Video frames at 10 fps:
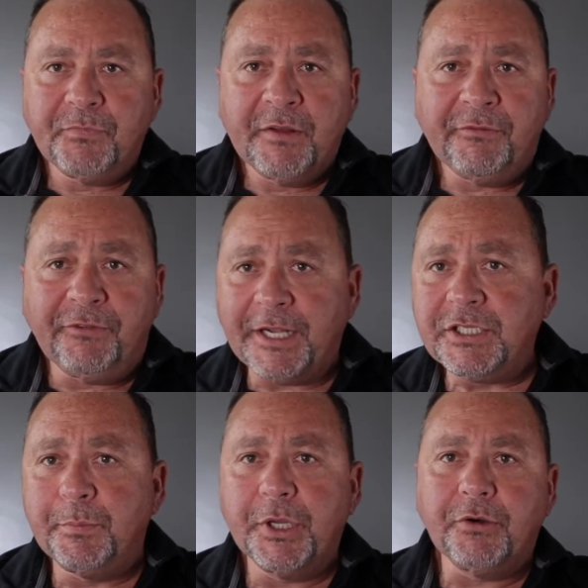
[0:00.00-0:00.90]

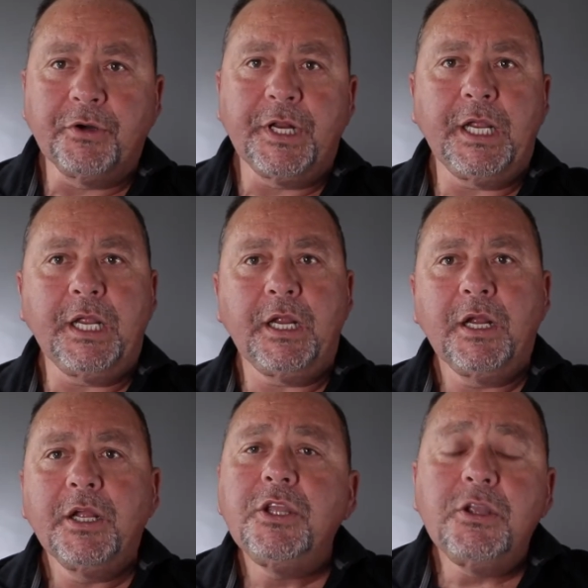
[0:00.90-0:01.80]
flexibility,
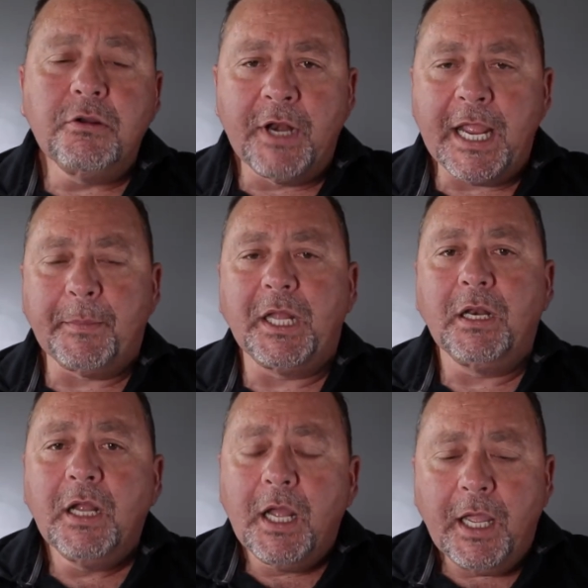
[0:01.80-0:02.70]
you name it.
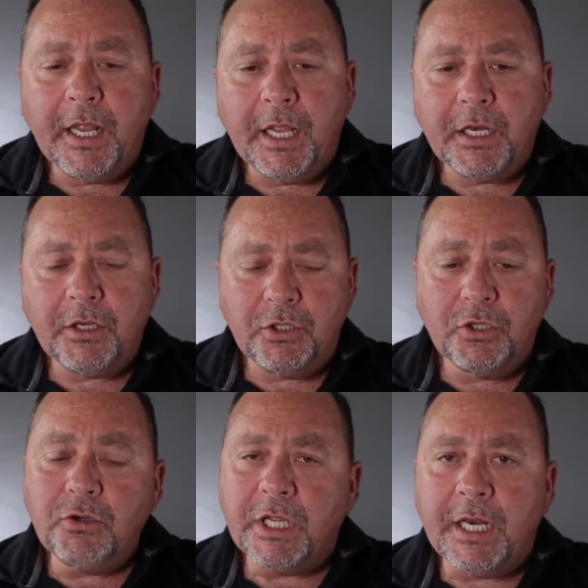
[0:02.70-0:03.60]
And
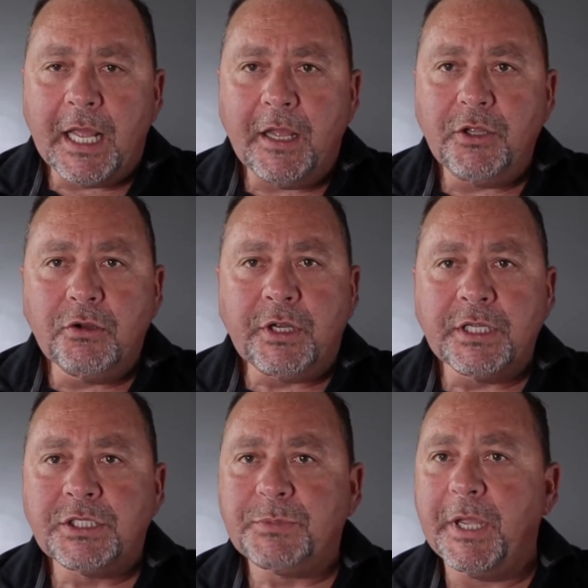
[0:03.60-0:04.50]
you
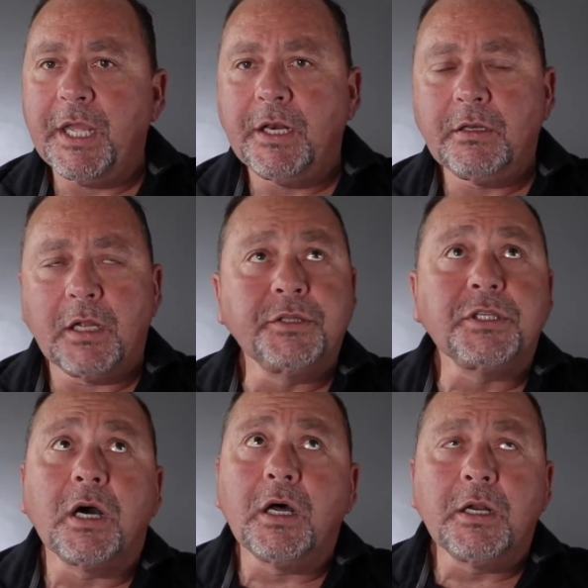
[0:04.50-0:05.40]
can spend a
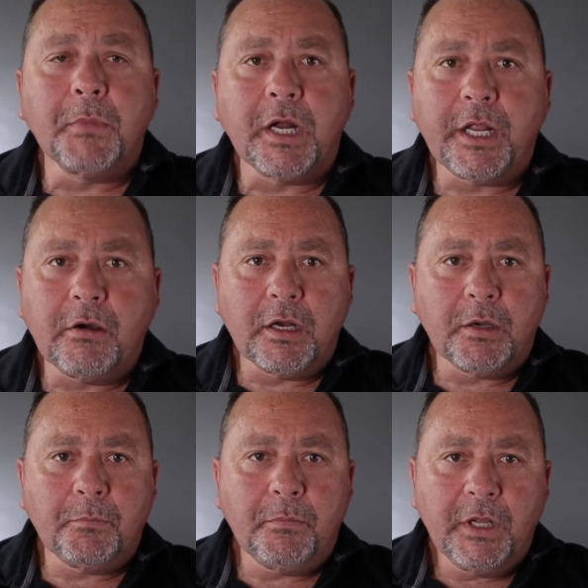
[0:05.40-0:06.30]
ton of money
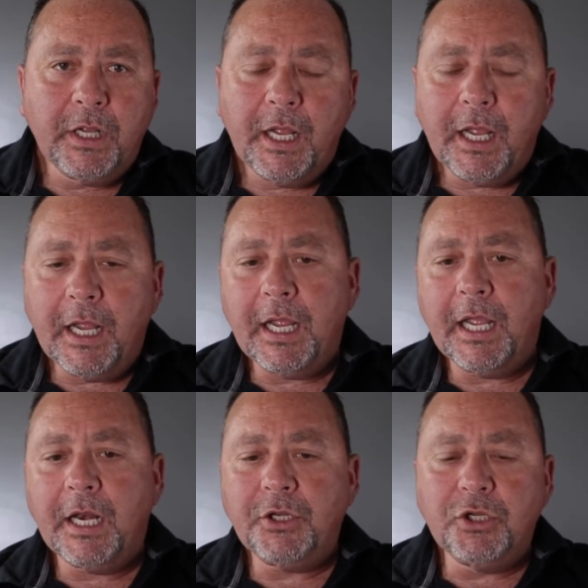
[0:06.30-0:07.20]
them,
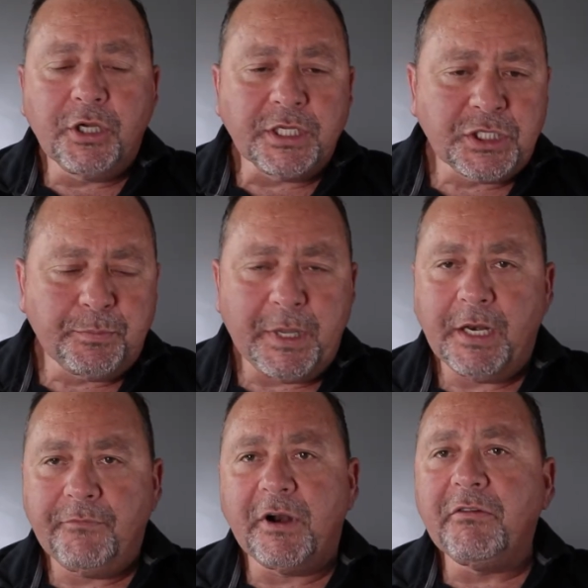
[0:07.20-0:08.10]
and you can
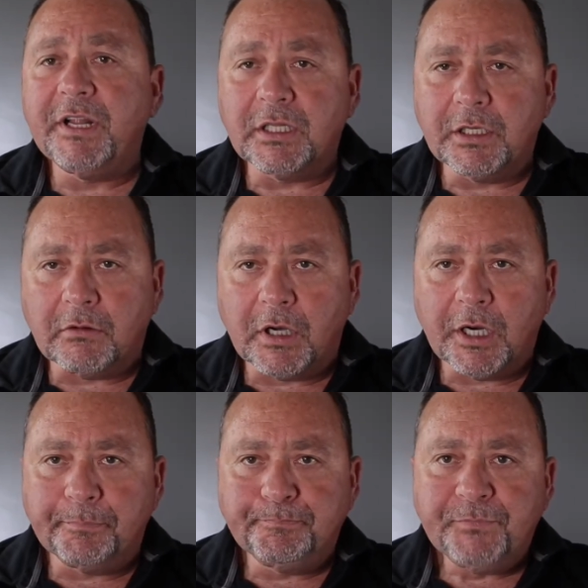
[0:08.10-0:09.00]
spend very little on
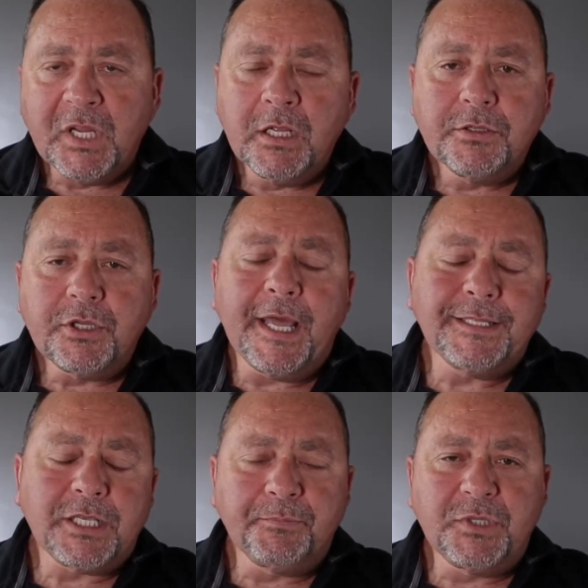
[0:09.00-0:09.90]
them. So
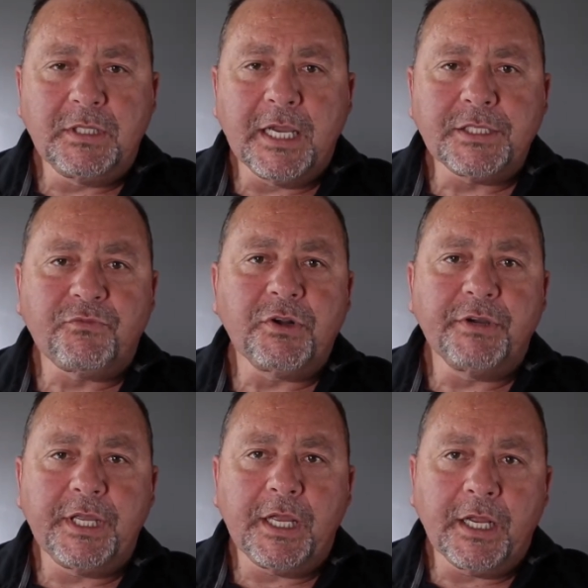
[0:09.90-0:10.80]
that's
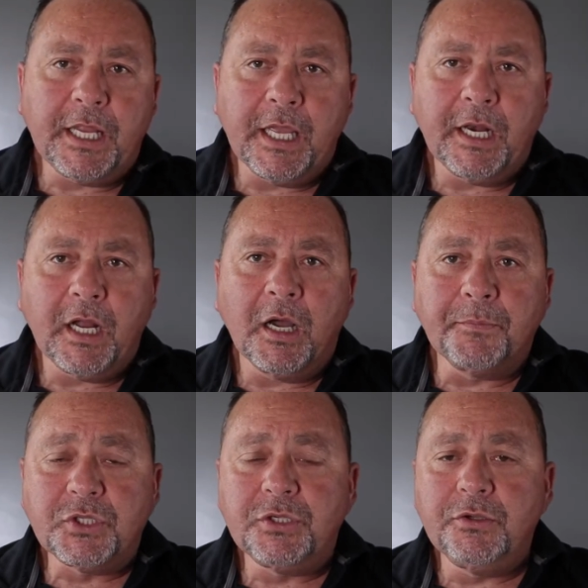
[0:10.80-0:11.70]
really, again,
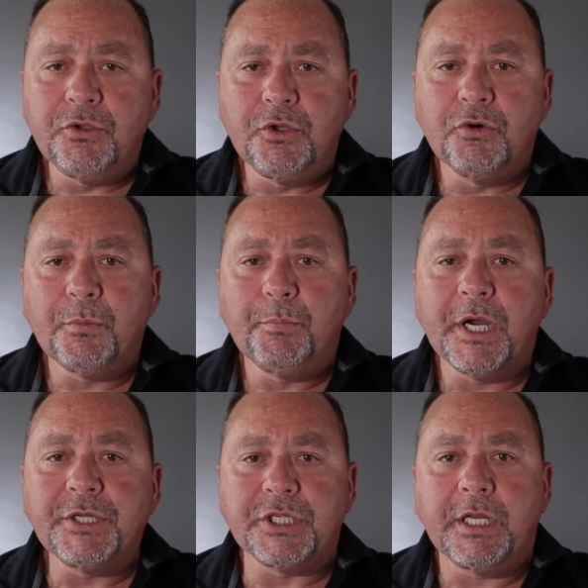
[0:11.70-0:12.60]
up to your
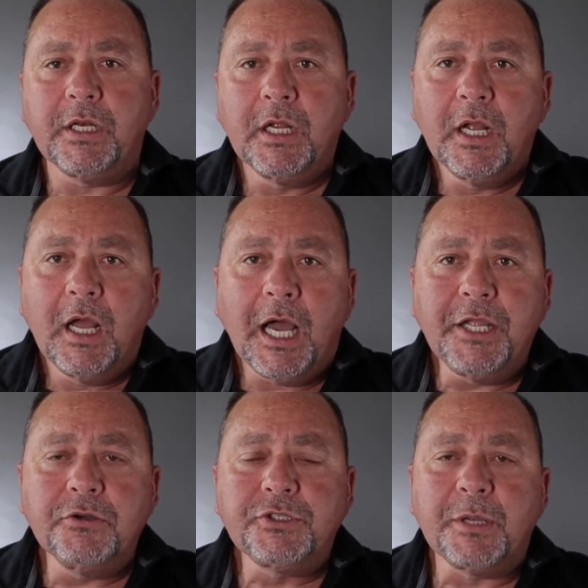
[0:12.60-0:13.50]
budget. I
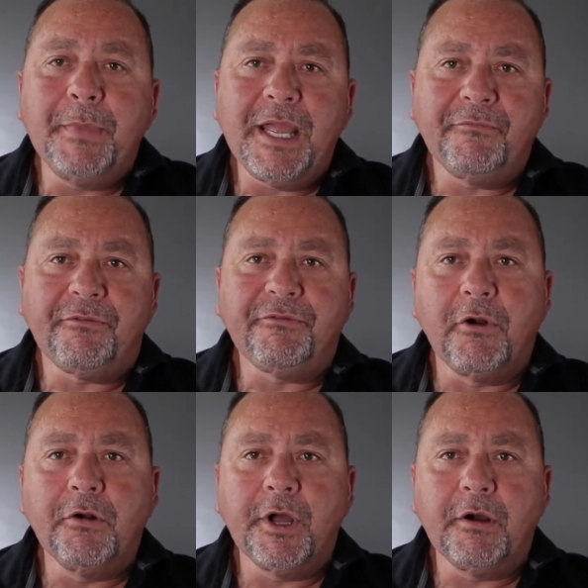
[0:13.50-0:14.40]
use a
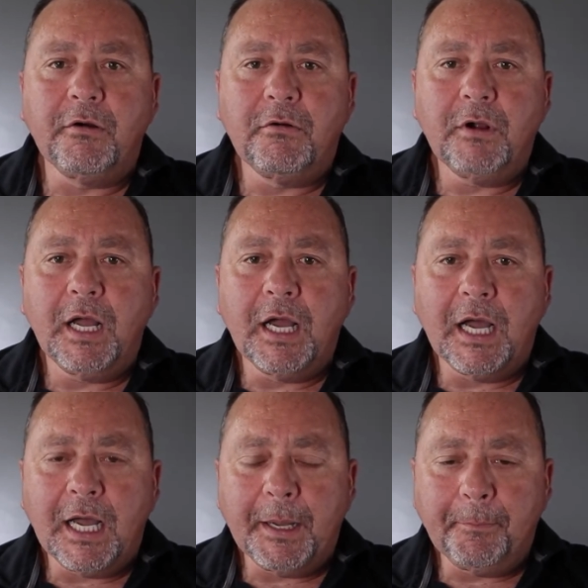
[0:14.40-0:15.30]
Manfrotto
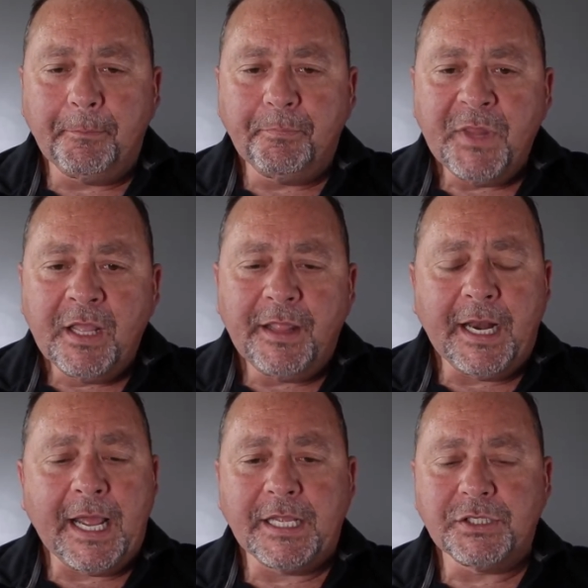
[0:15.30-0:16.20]

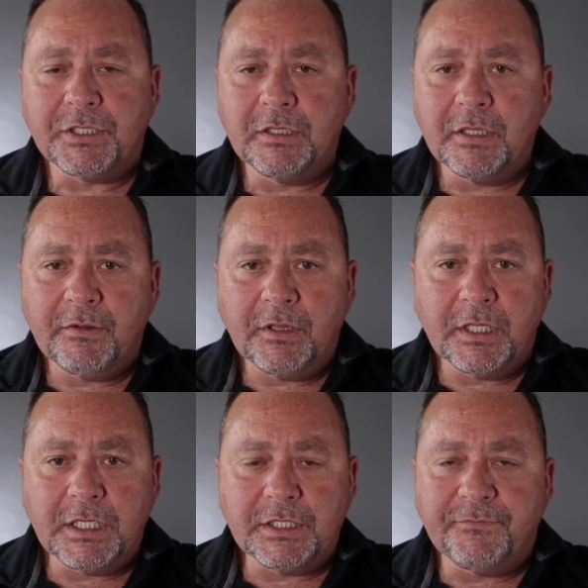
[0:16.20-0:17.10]
that has
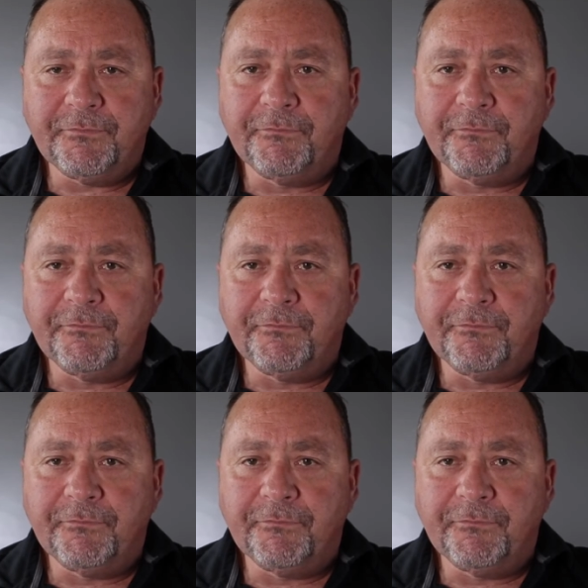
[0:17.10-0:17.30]
these